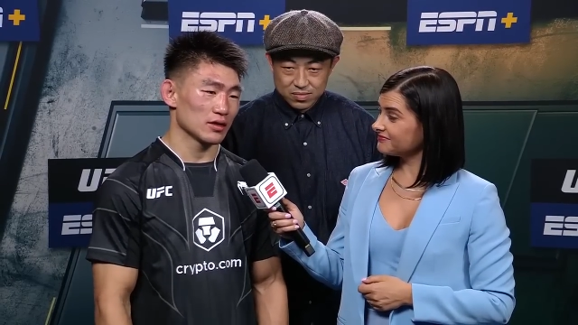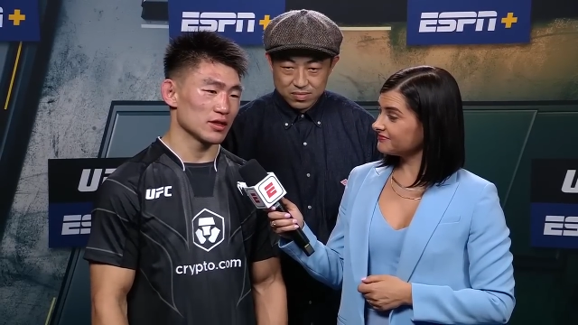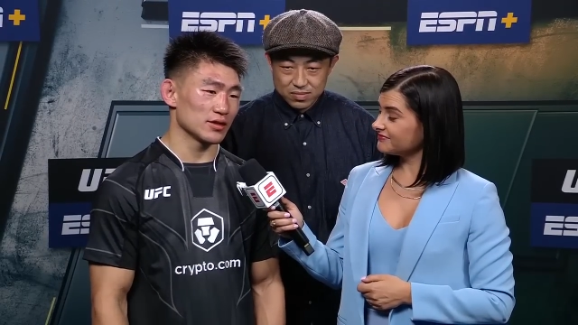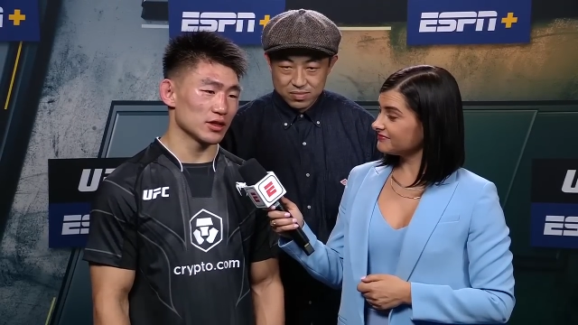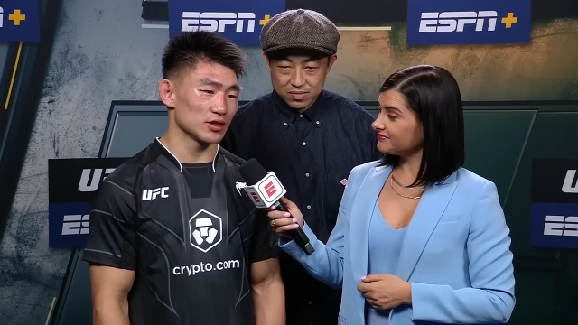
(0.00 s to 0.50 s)

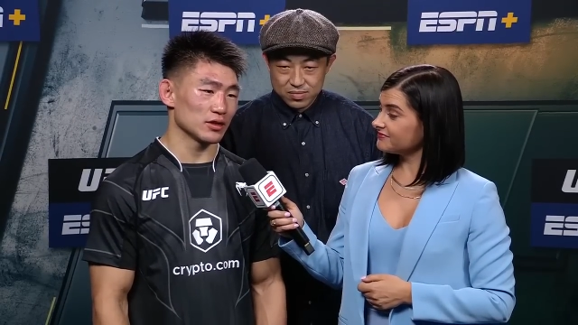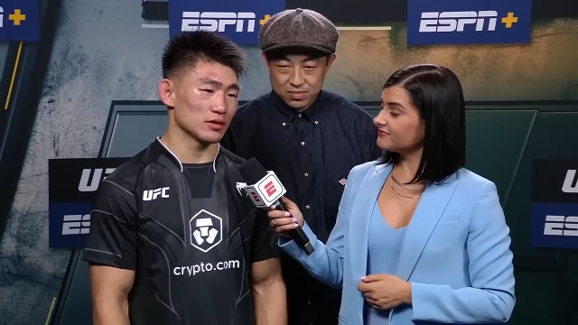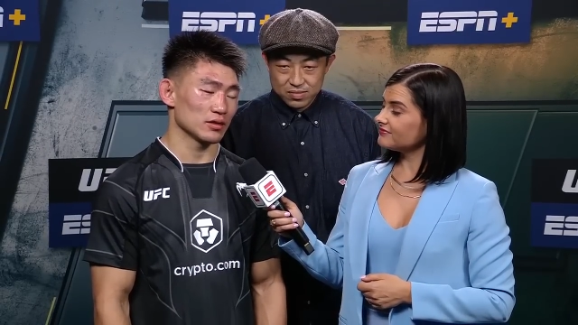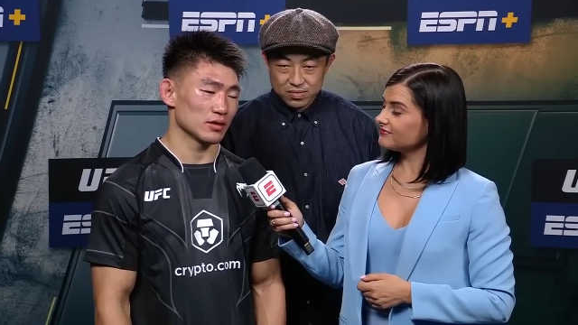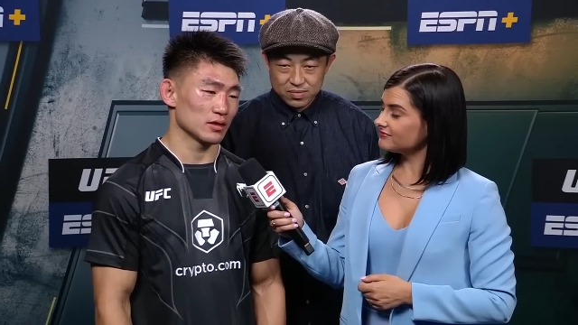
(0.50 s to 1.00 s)

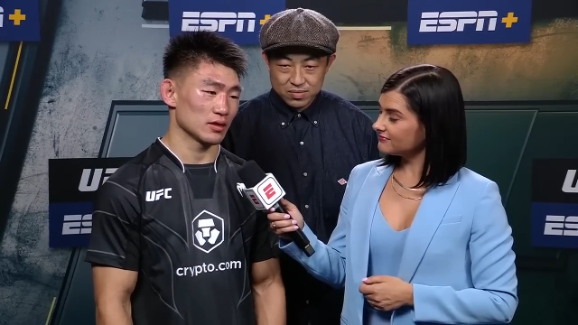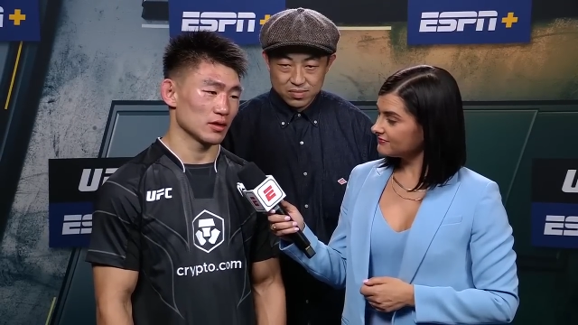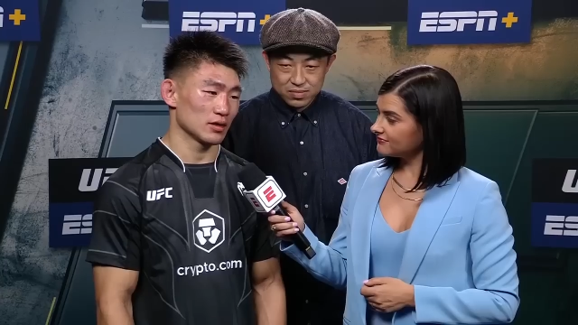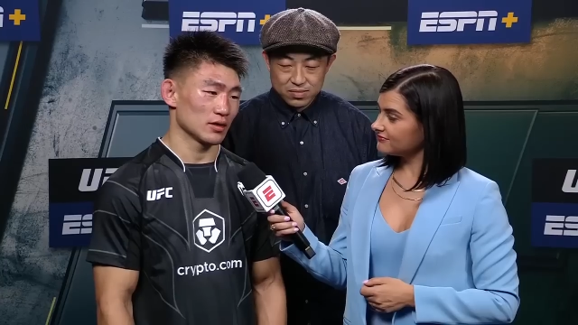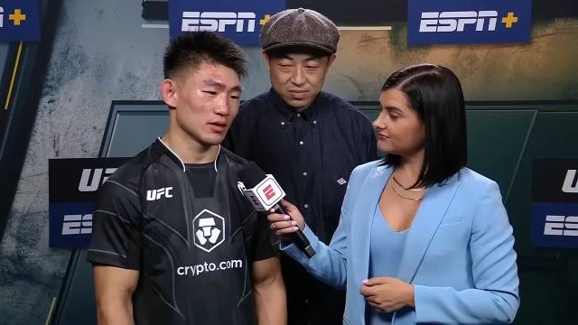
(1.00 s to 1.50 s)
Speaker 1: decision.
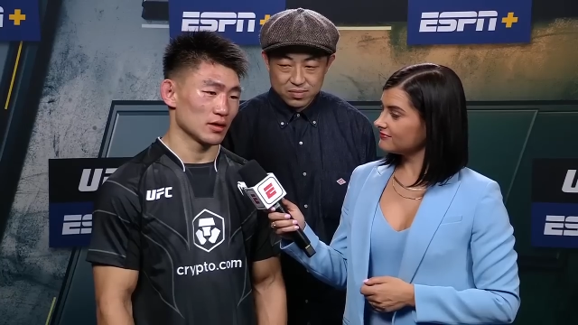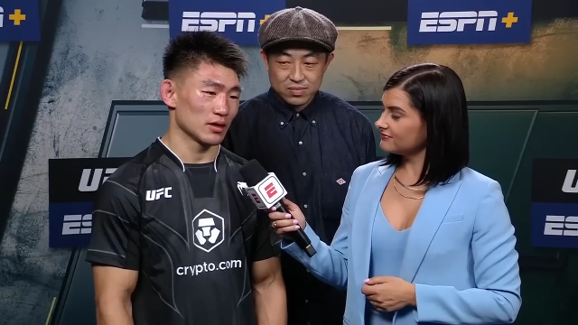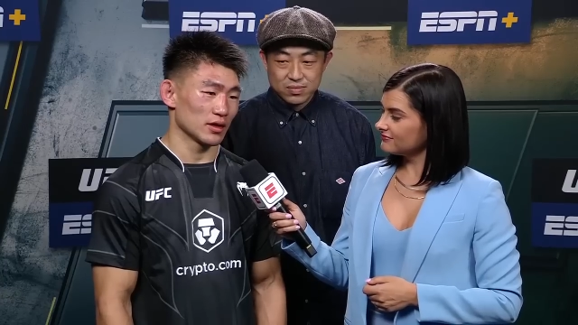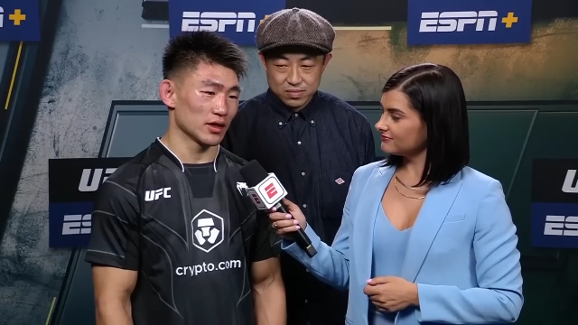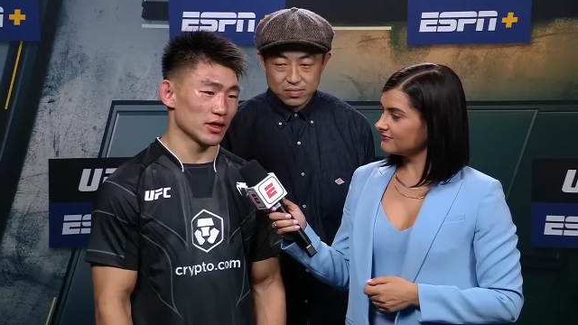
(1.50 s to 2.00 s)

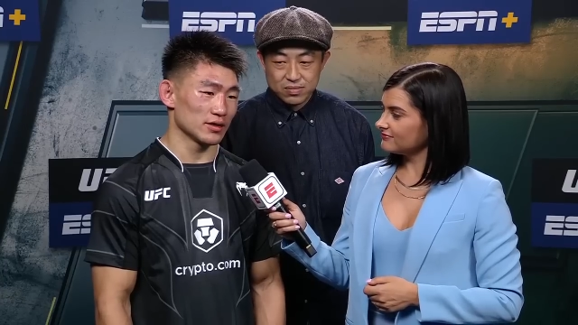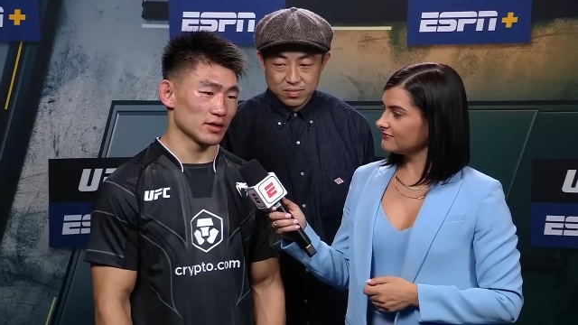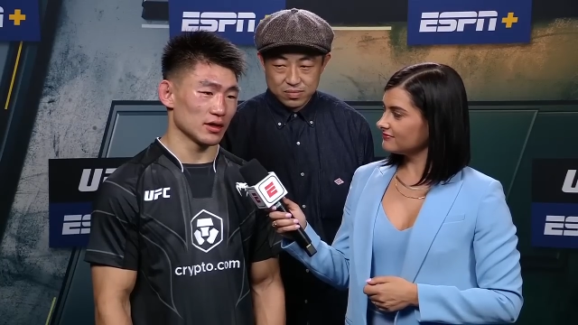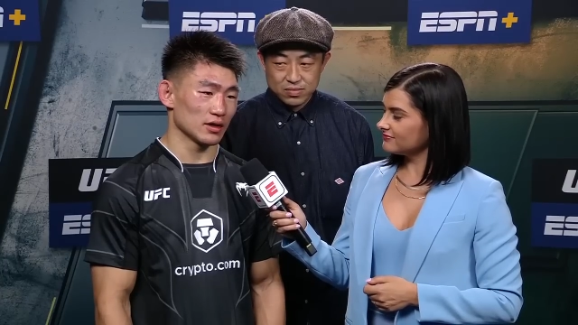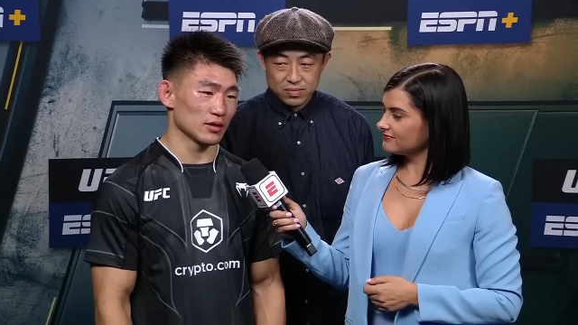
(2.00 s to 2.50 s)
Yeah, he's
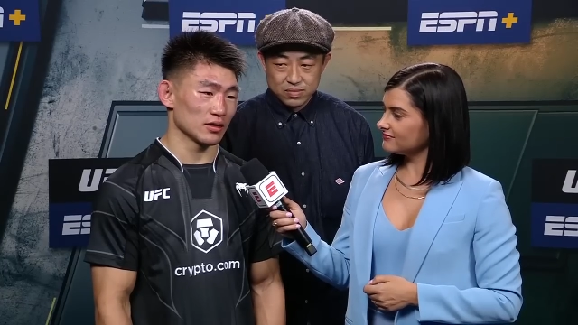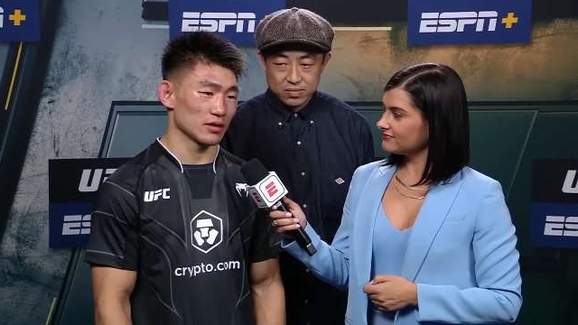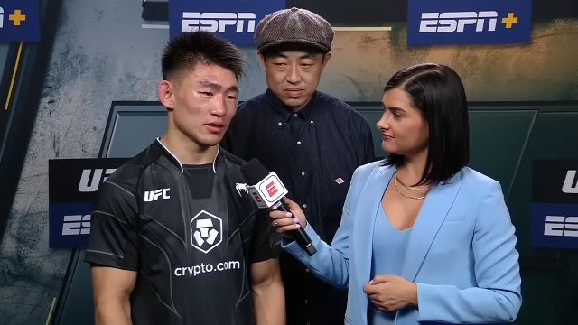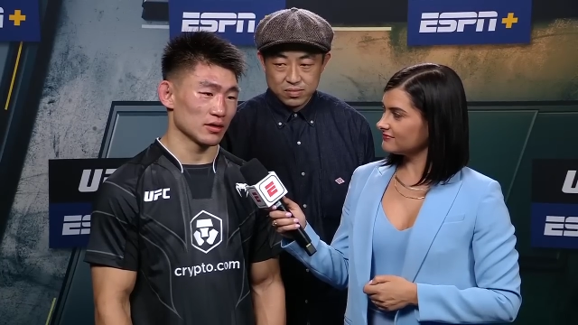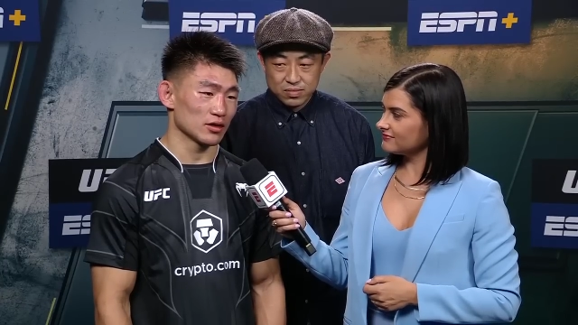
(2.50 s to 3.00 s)

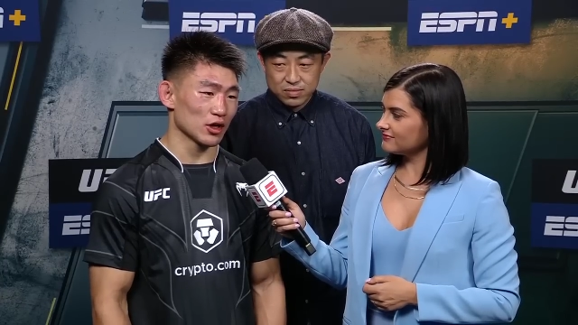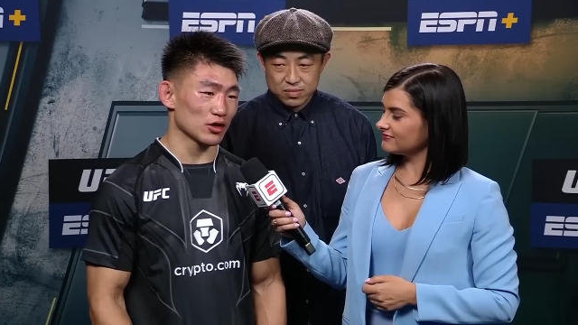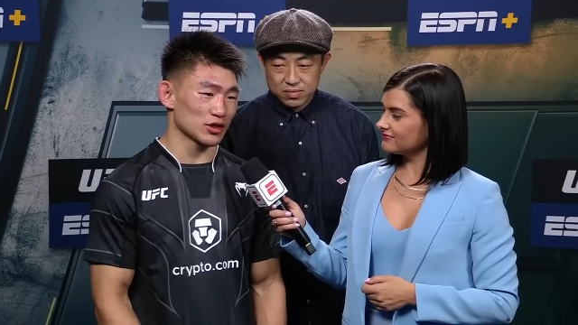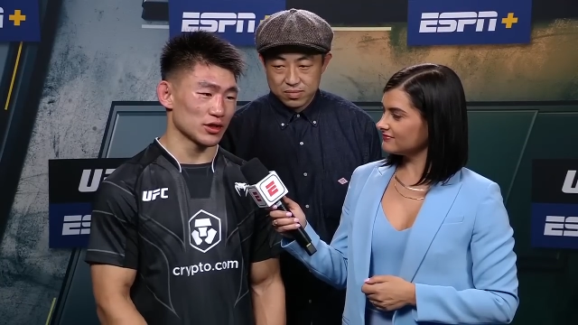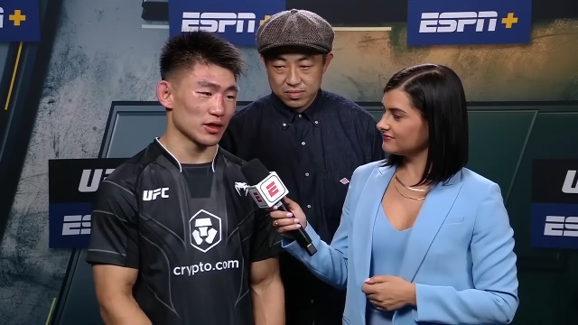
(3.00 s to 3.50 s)

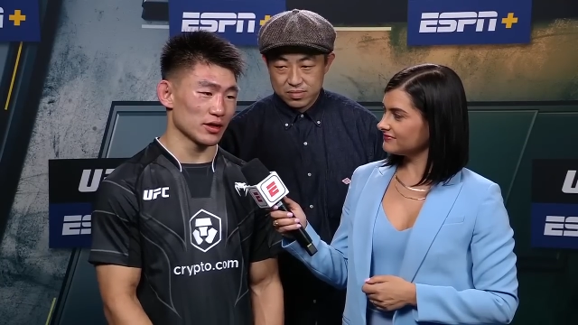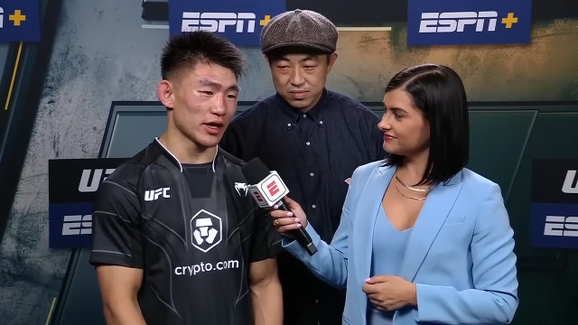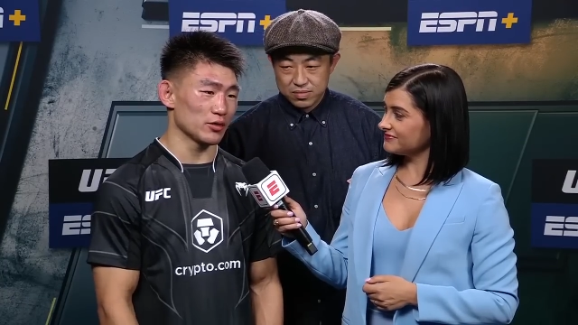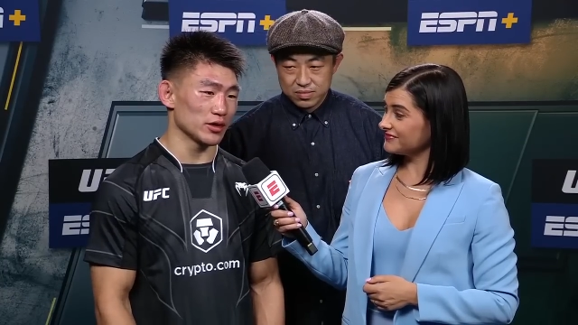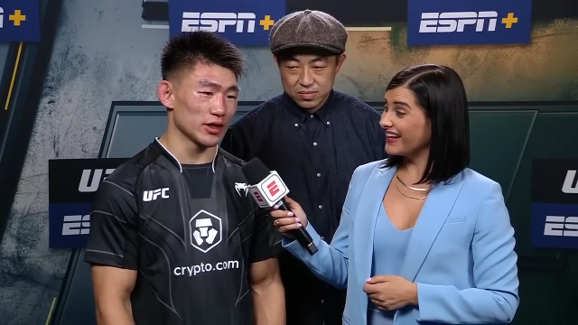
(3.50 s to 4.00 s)
talking
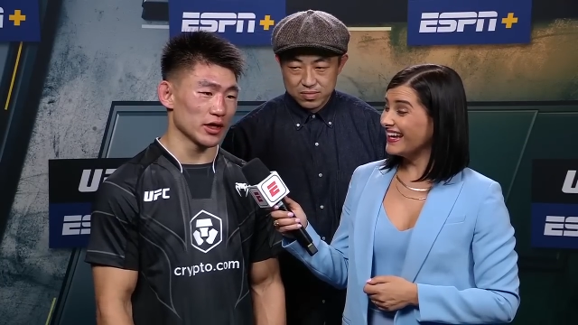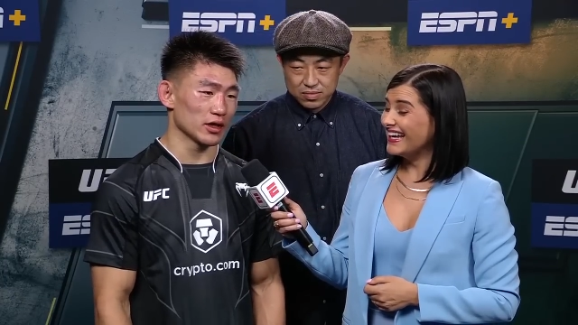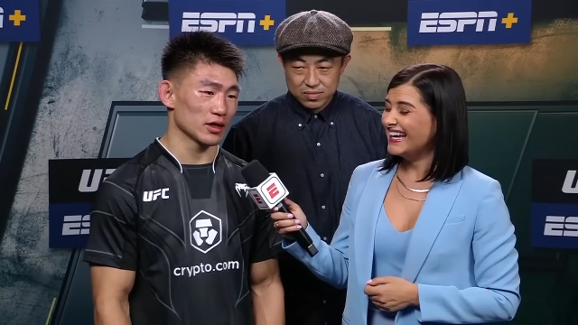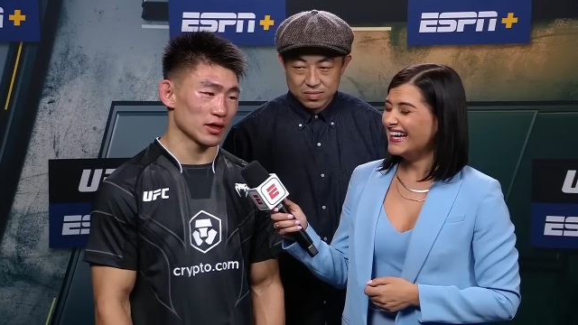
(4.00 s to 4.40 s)
every day.